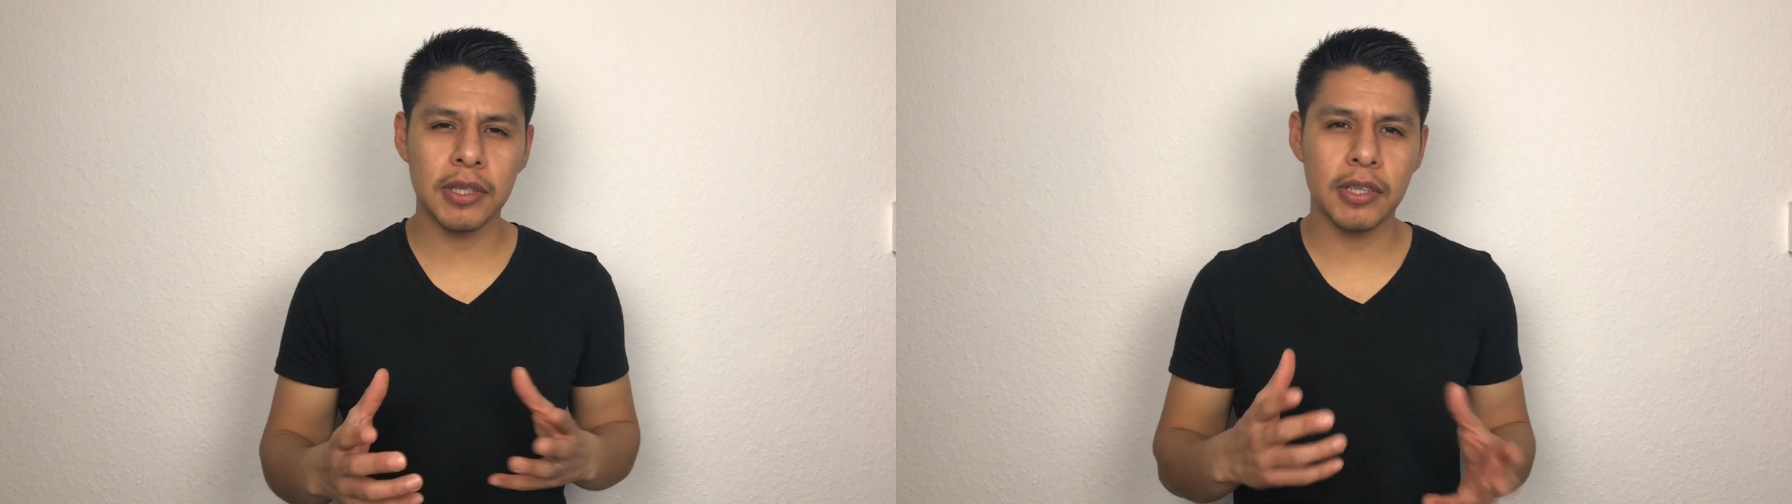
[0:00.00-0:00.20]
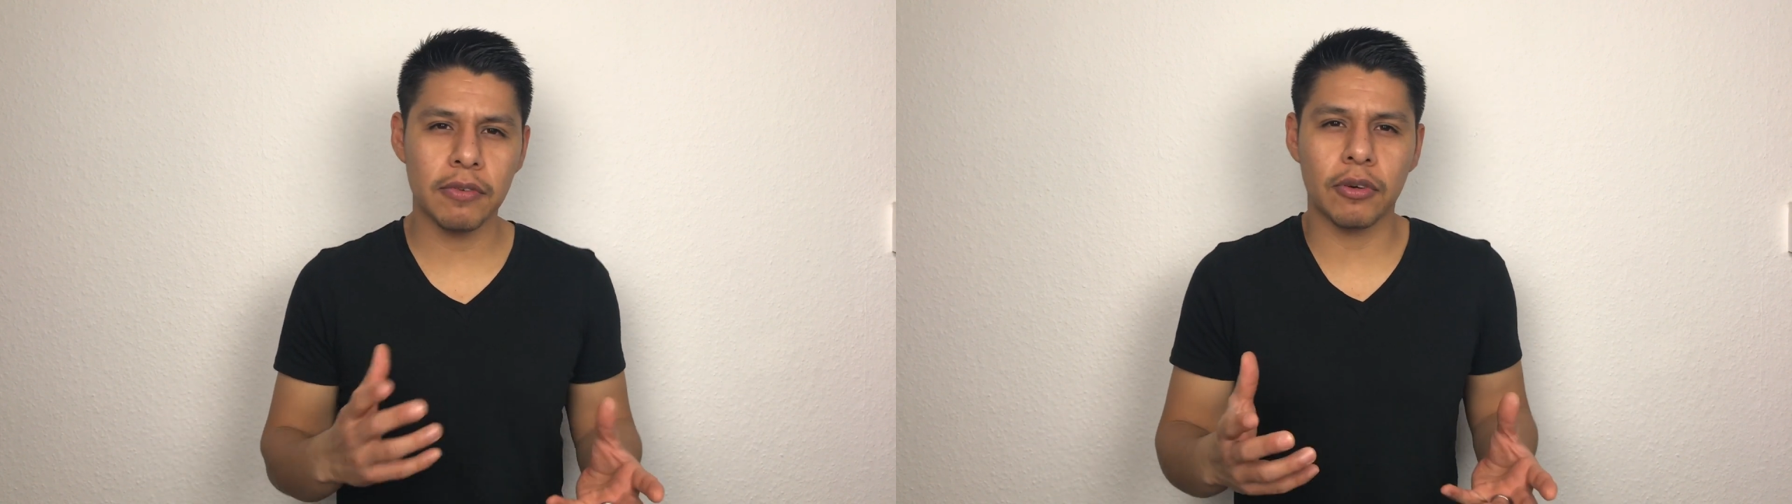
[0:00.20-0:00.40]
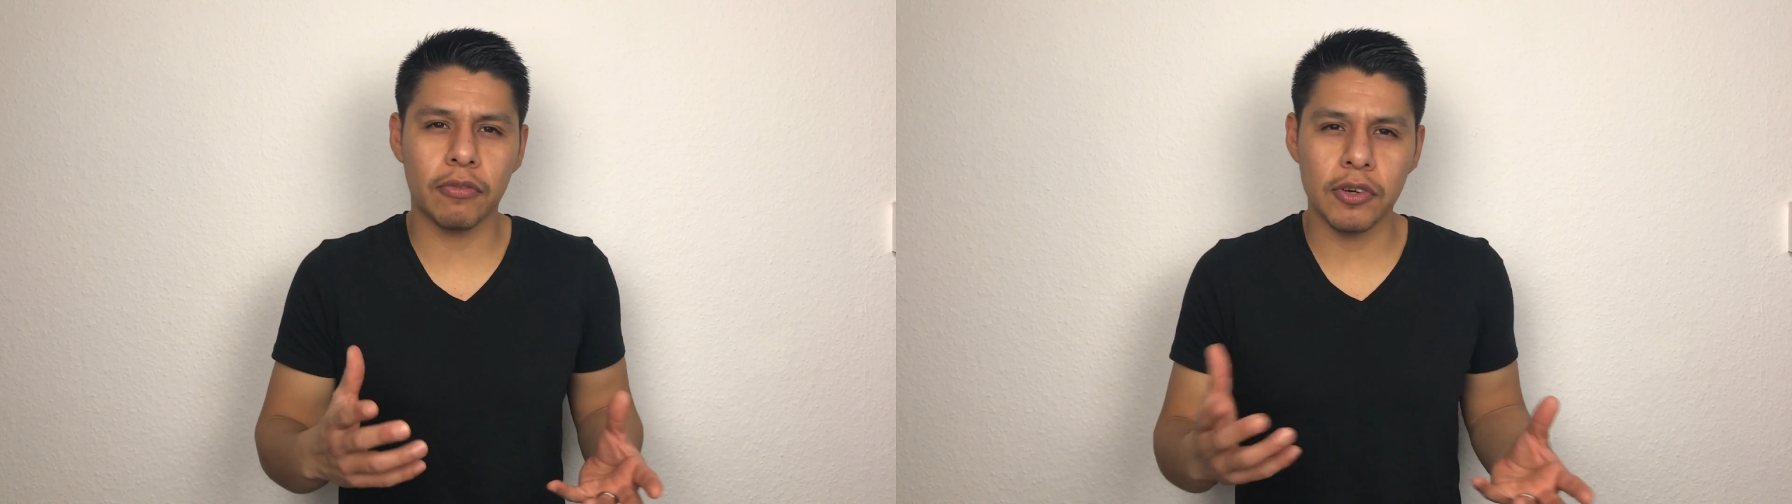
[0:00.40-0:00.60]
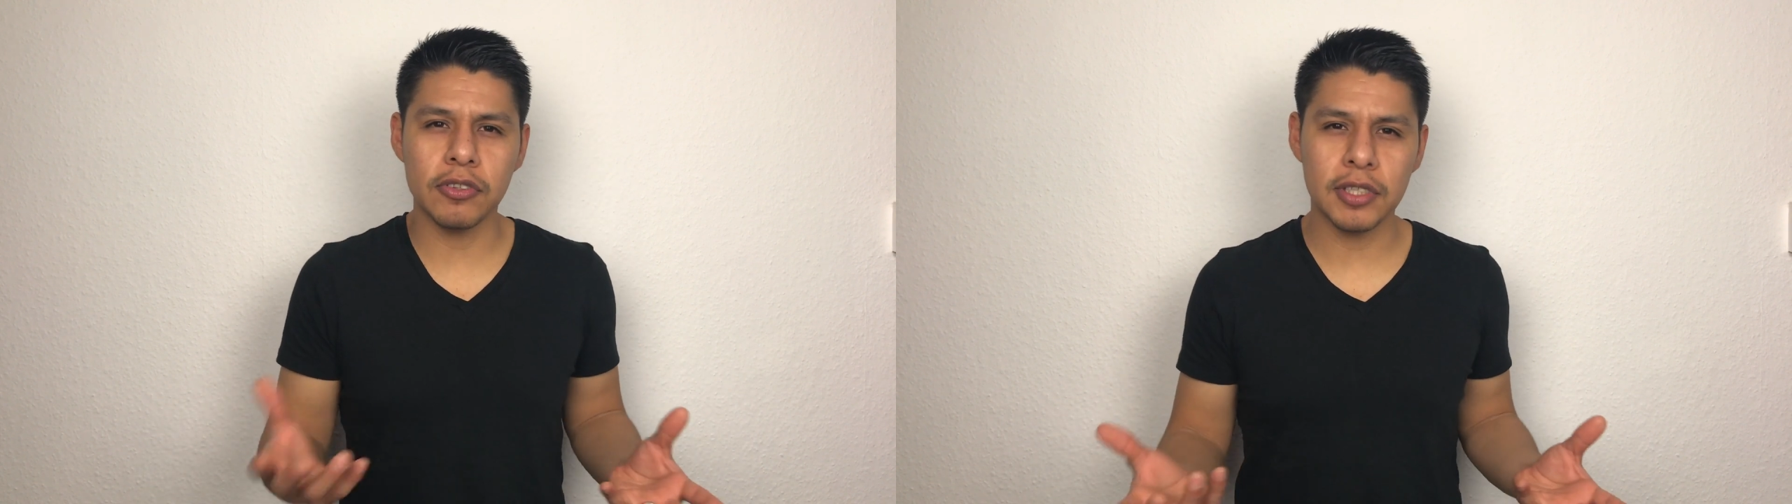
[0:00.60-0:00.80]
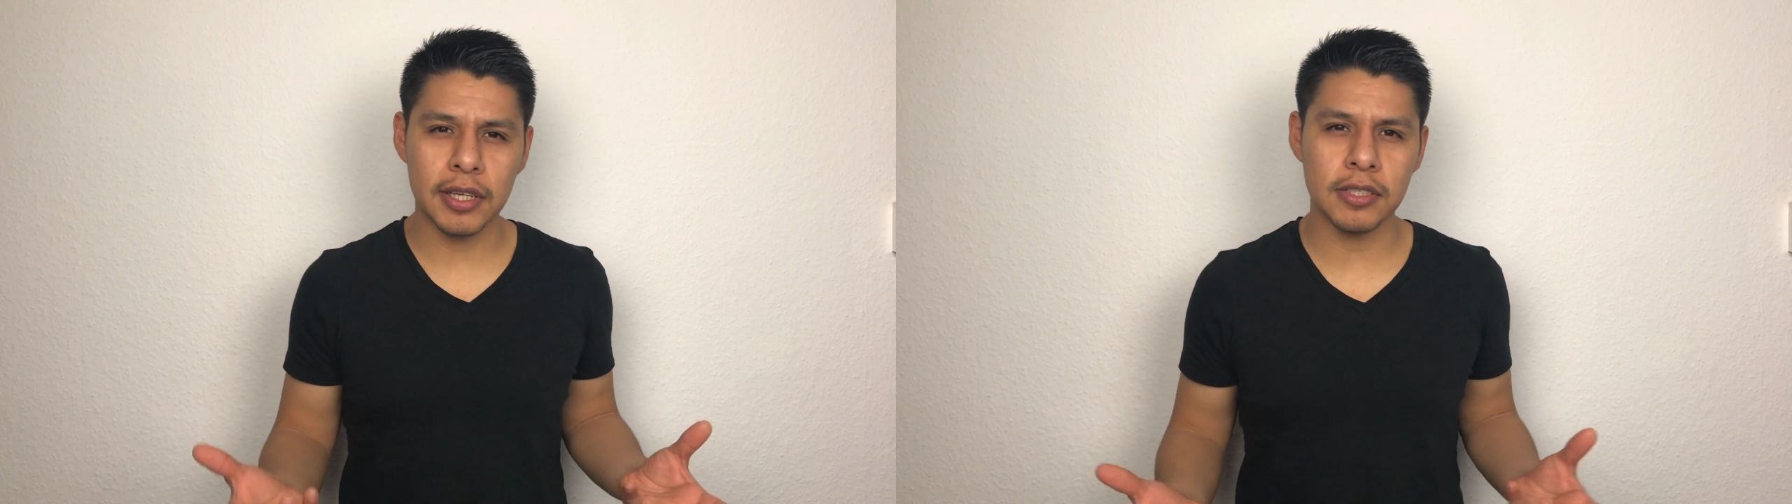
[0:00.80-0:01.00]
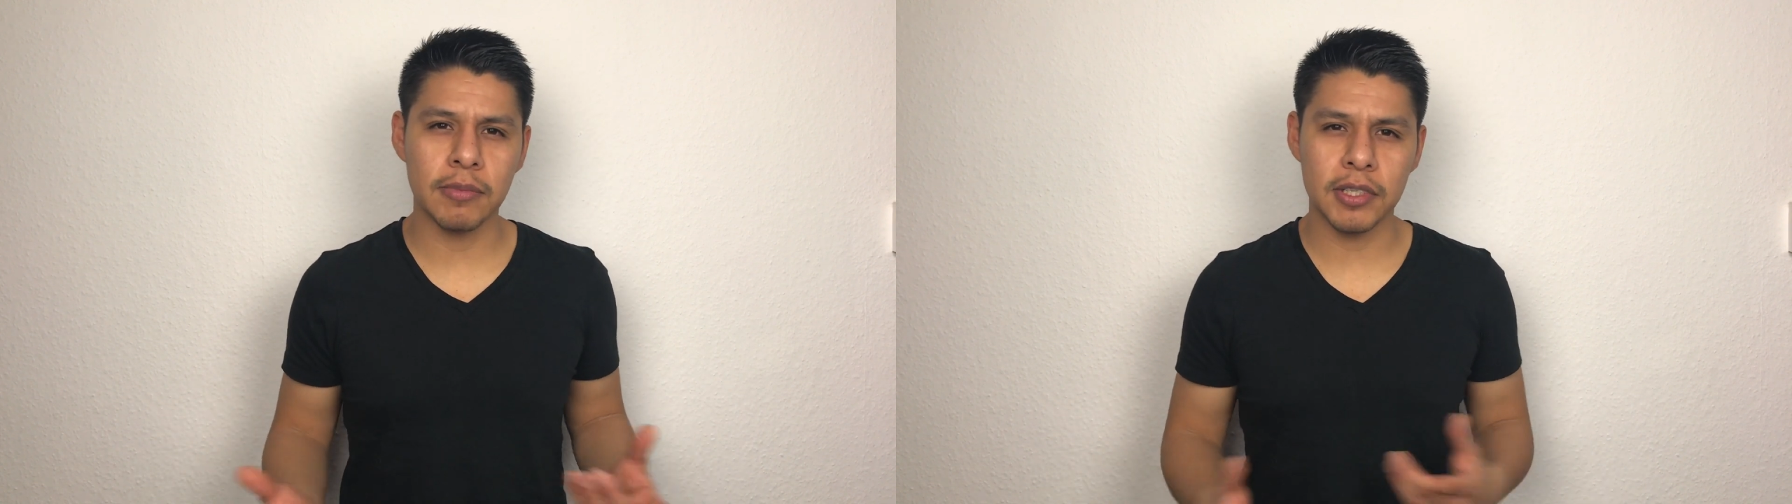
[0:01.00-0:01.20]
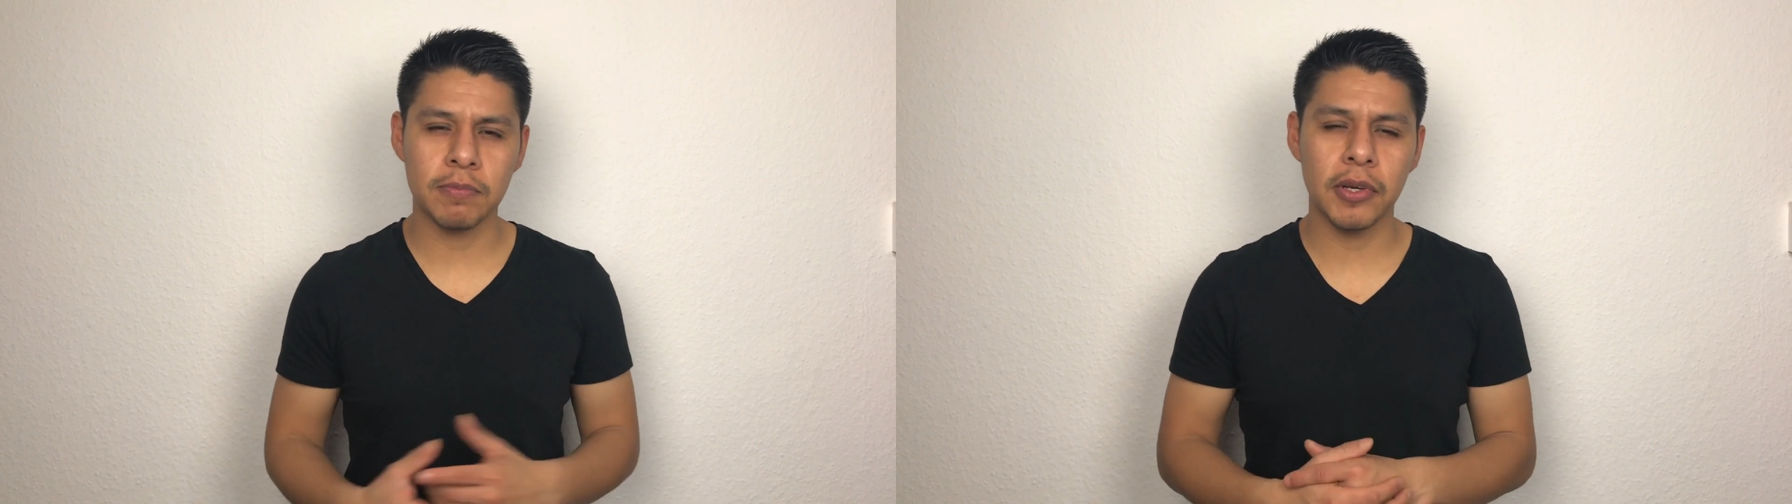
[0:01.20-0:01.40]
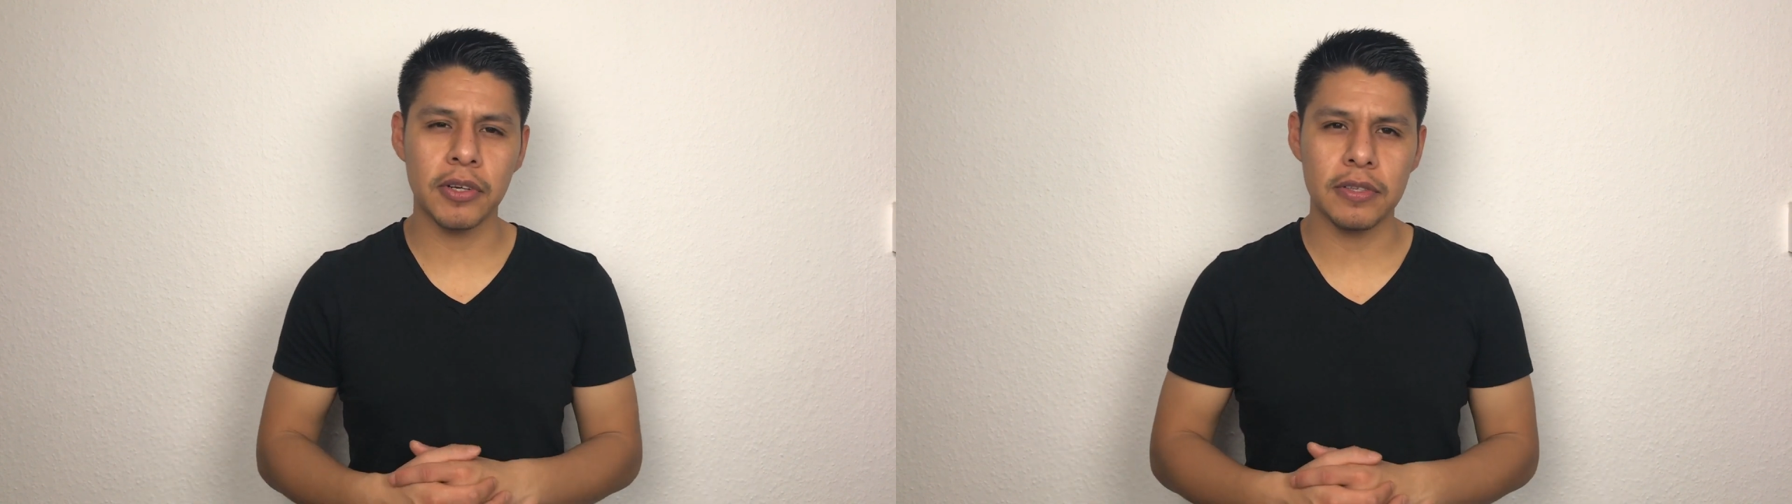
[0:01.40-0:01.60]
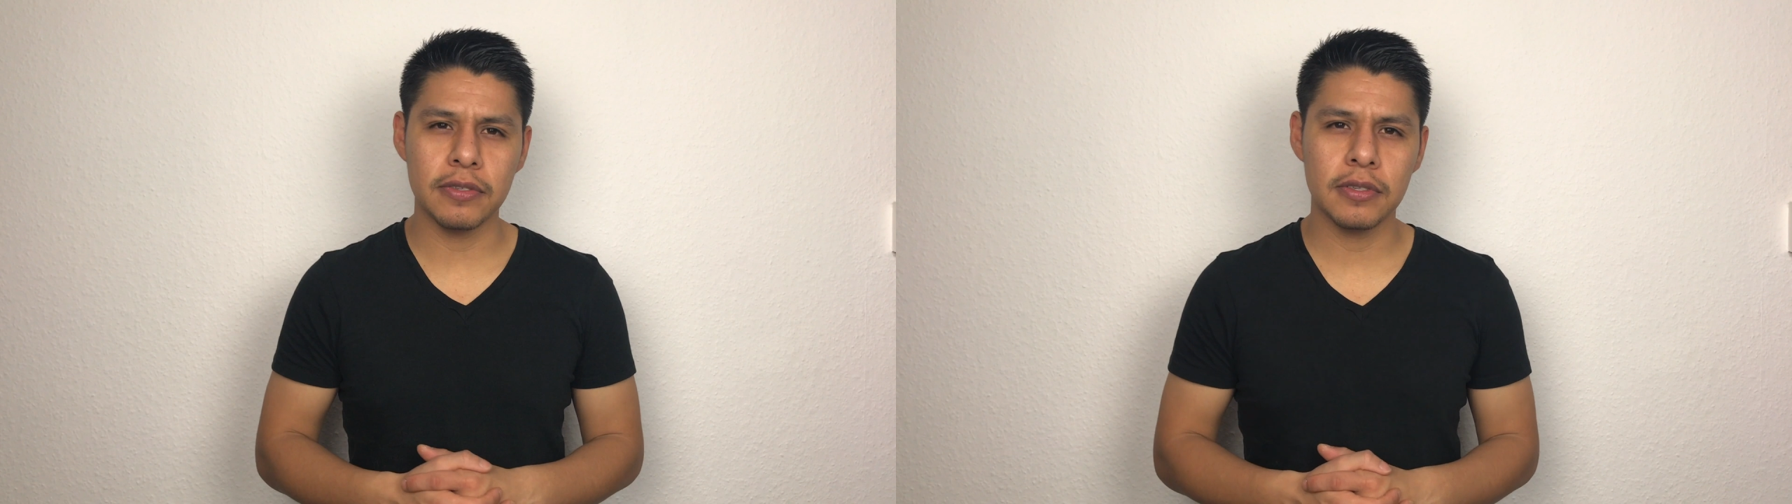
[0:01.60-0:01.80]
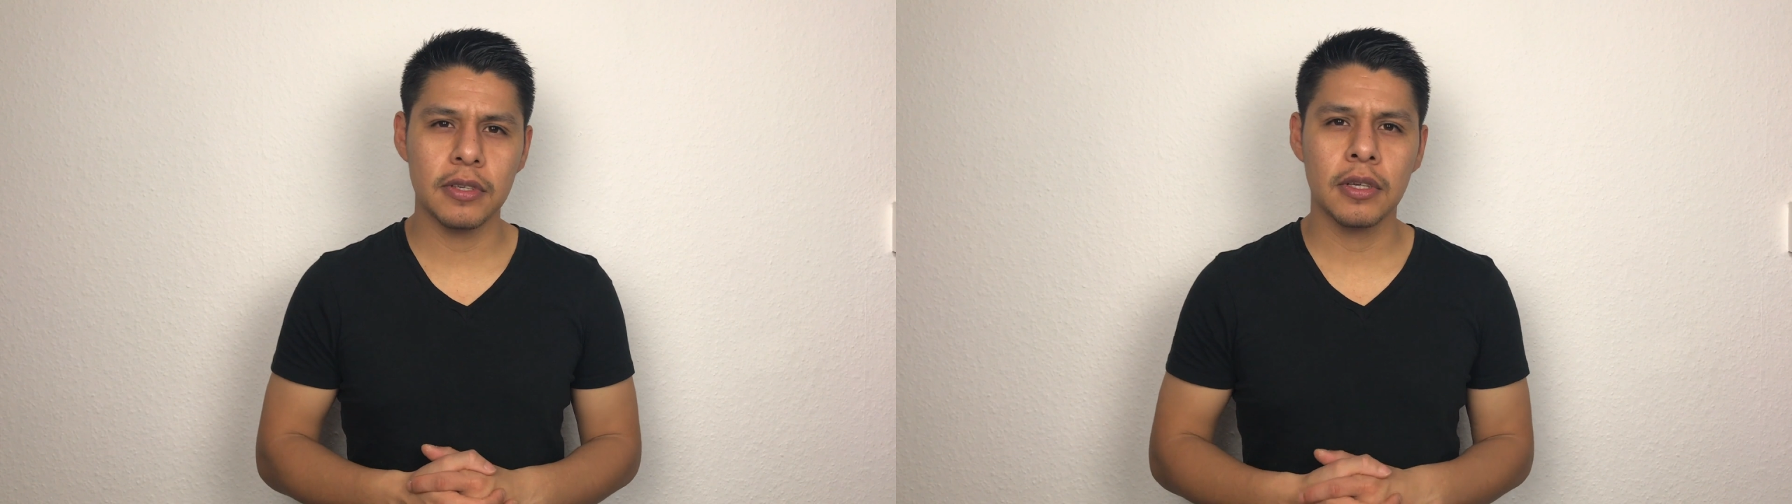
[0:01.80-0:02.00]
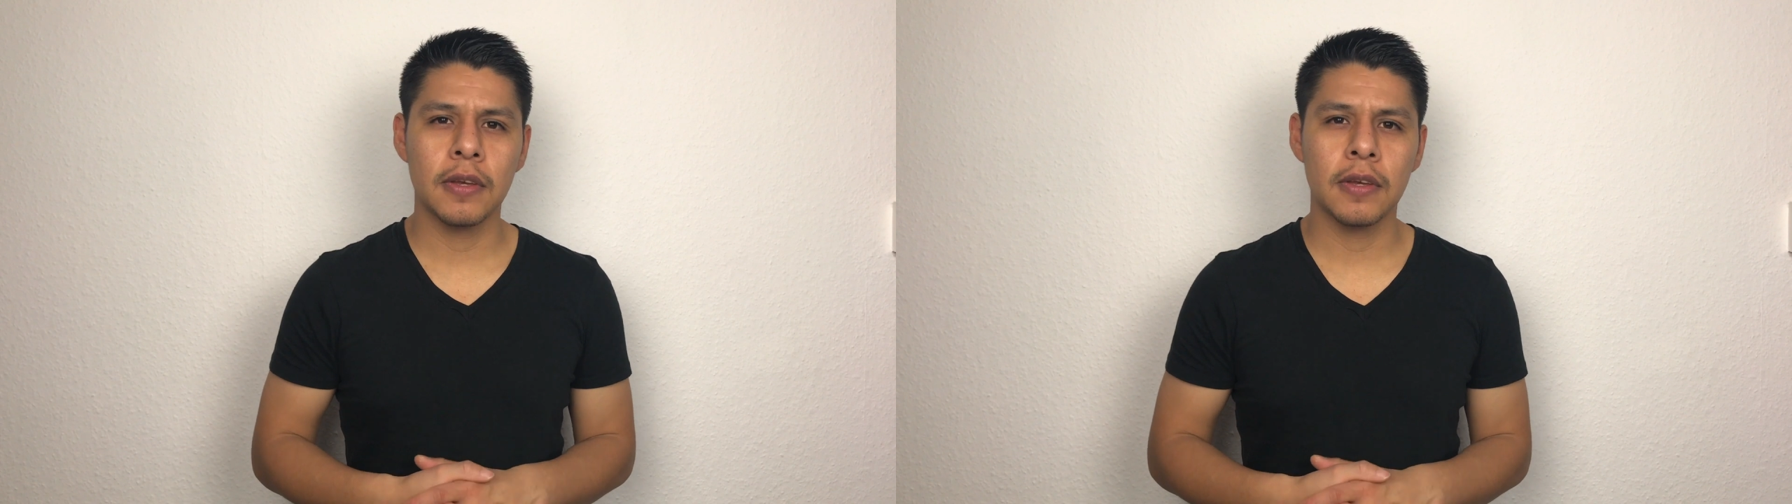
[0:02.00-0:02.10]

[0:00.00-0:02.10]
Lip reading: difficult for you to get some experience.